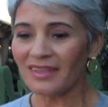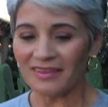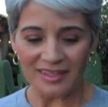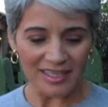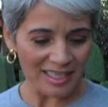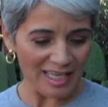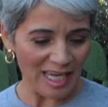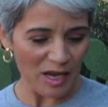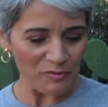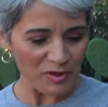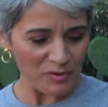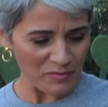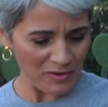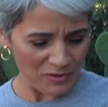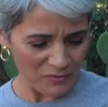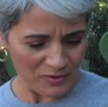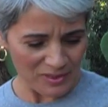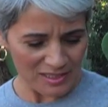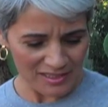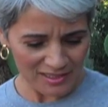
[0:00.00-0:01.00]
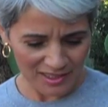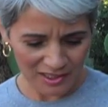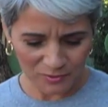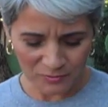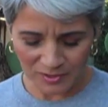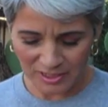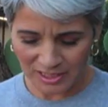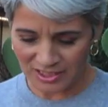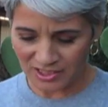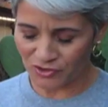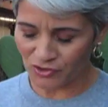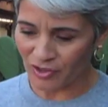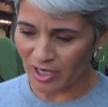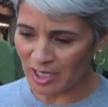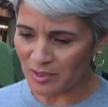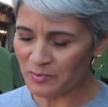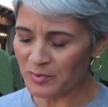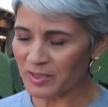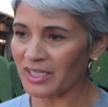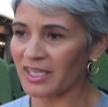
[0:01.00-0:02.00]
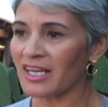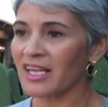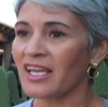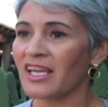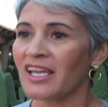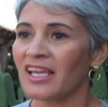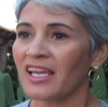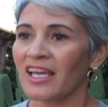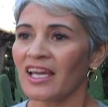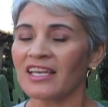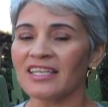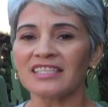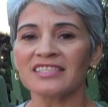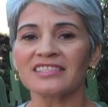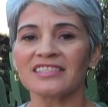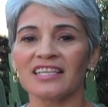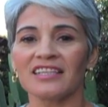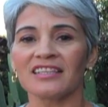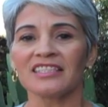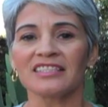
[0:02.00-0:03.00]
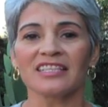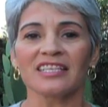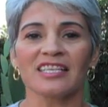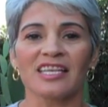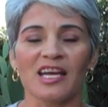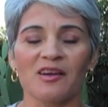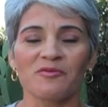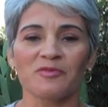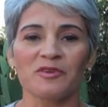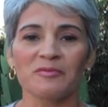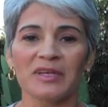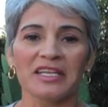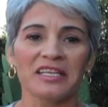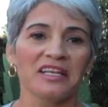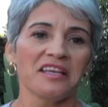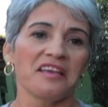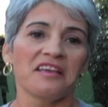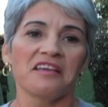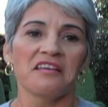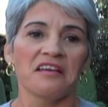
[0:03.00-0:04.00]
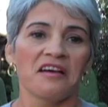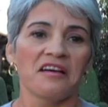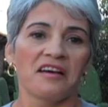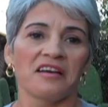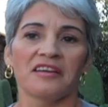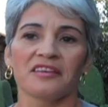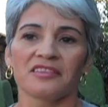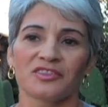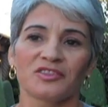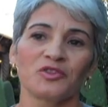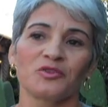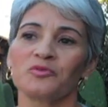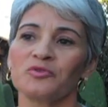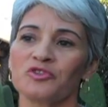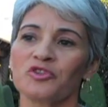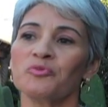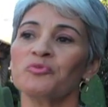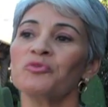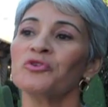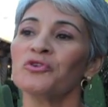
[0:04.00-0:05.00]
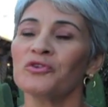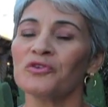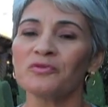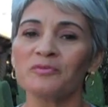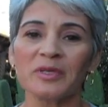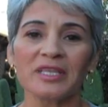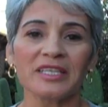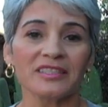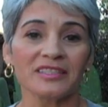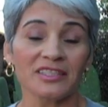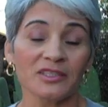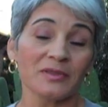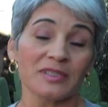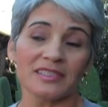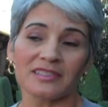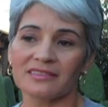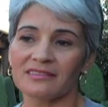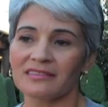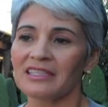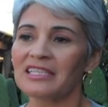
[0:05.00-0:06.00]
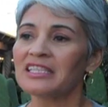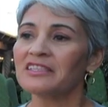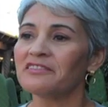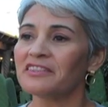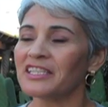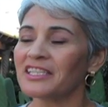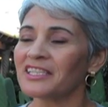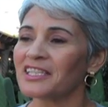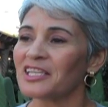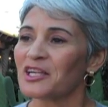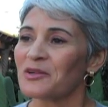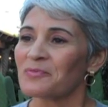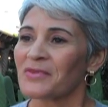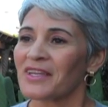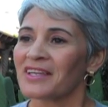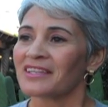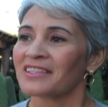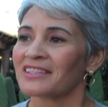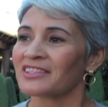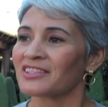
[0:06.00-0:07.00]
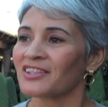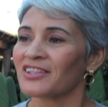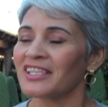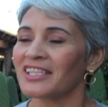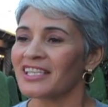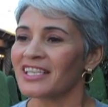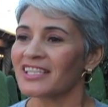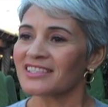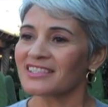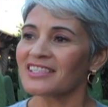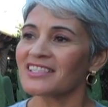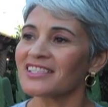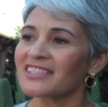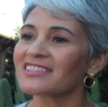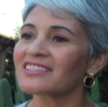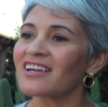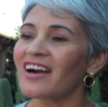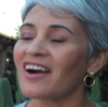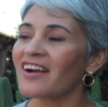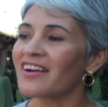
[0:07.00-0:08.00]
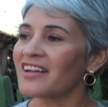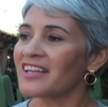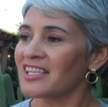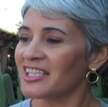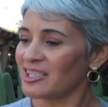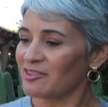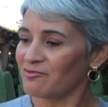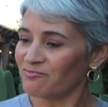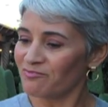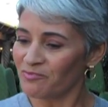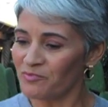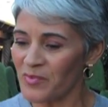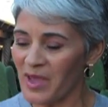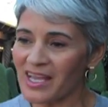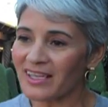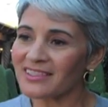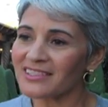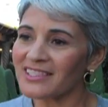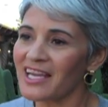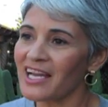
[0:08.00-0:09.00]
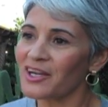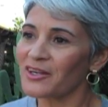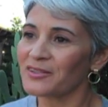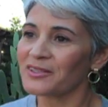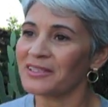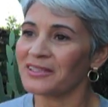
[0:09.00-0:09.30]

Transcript: The cameraman was here with his tripod, and he's telling the cameraman to move because he was leaving. So he gets in his car and he backs out.